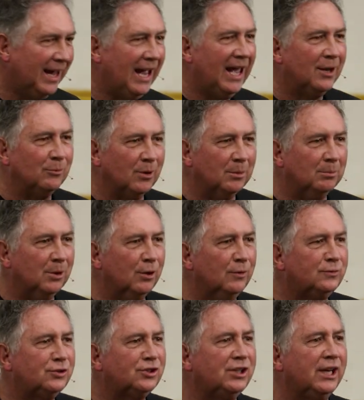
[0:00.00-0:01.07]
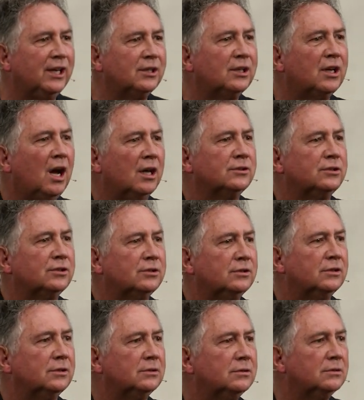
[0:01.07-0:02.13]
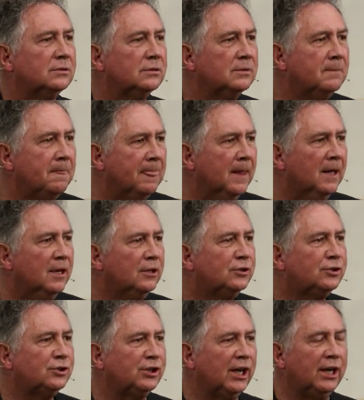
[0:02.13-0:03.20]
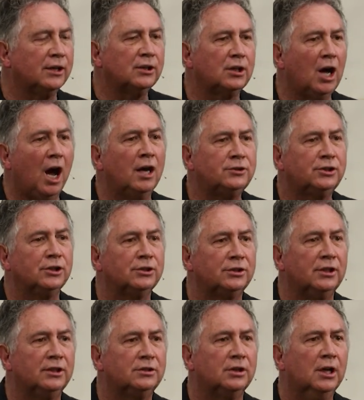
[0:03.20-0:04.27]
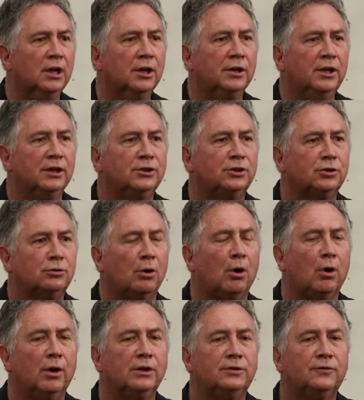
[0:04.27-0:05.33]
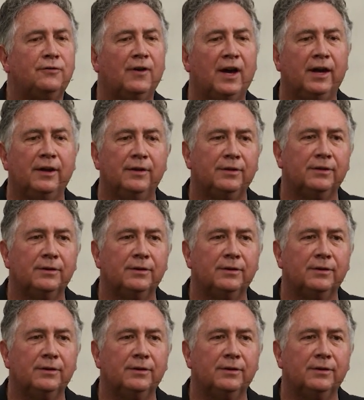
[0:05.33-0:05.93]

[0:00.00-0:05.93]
and remove sin consciousness. Sin consciousness destroys faith.